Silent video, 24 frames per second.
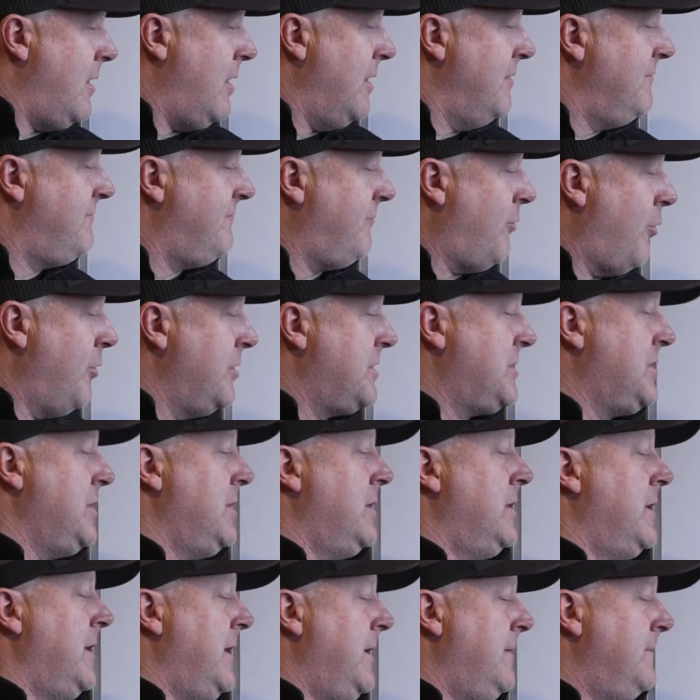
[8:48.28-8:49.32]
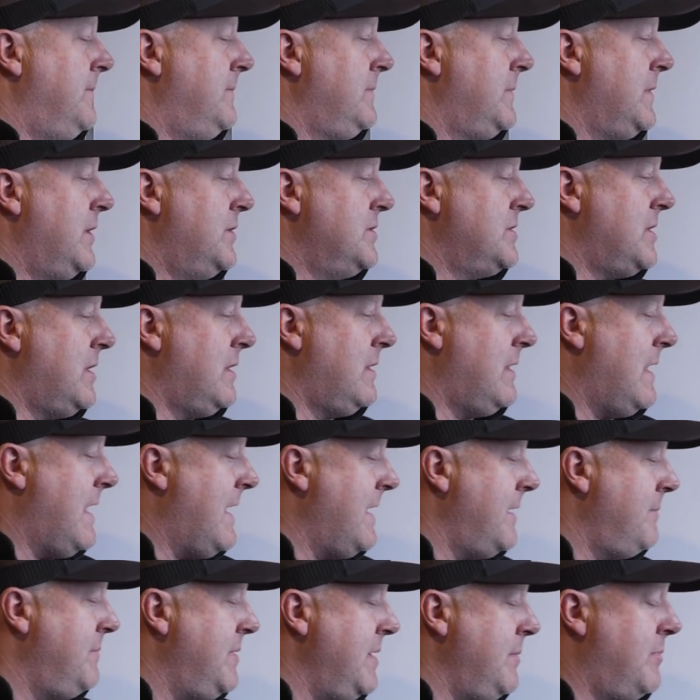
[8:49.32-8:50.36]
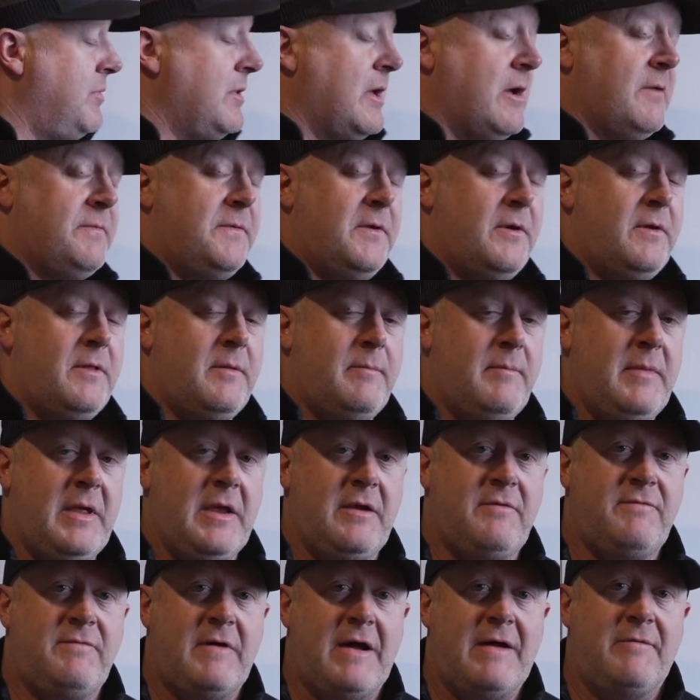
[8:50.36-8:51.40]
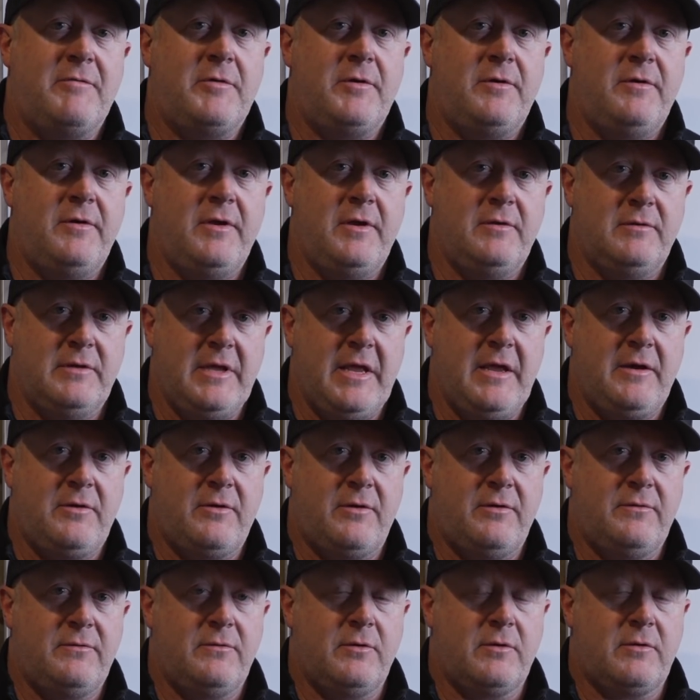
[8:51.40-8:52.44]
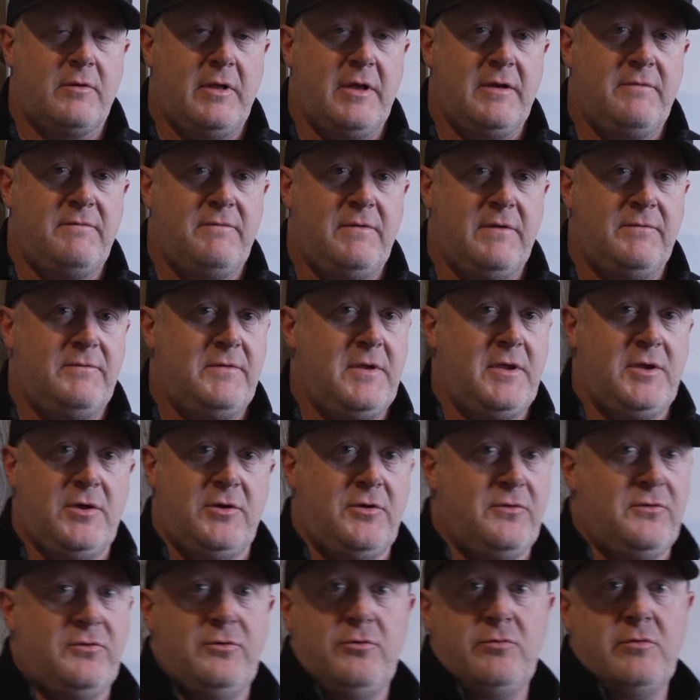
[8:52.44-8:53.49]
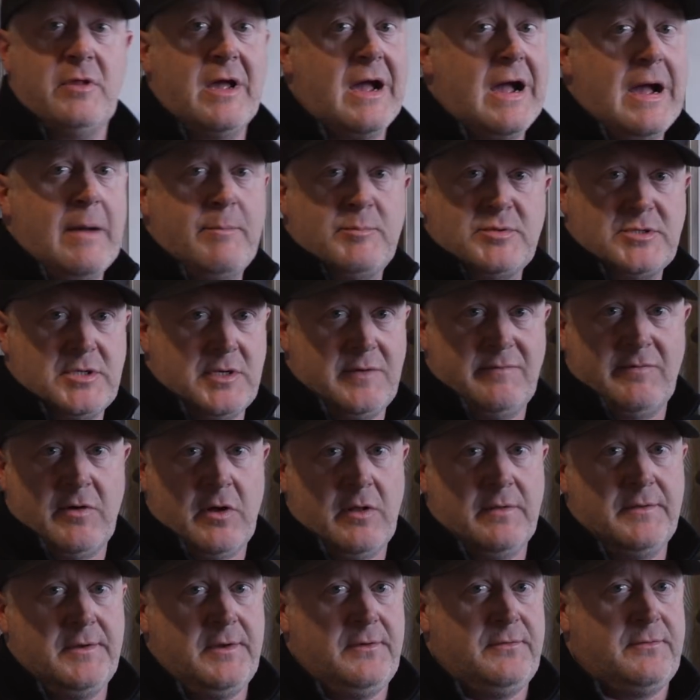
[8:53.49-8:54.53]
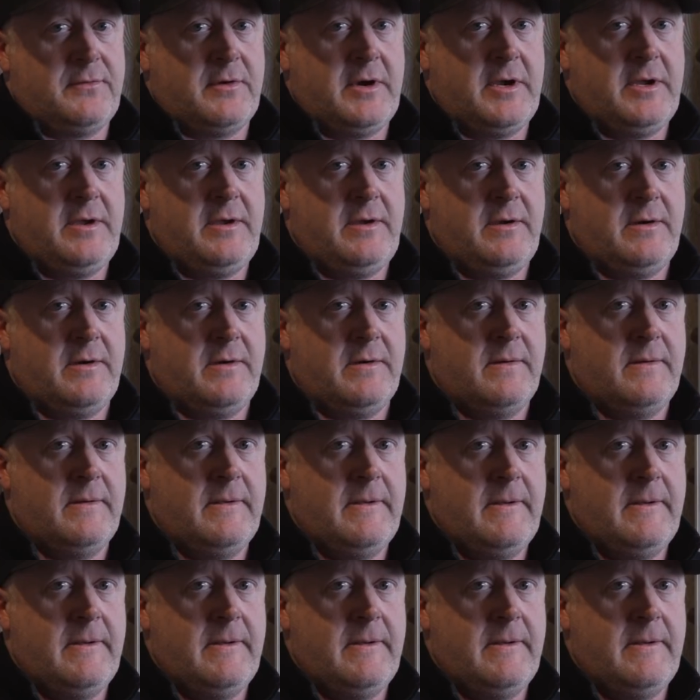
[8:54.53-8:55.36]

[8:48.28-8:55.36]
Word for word: Unfortunately, there's a lot of people out there that make 500 acres look like 50. You just do the opposite of all these right here.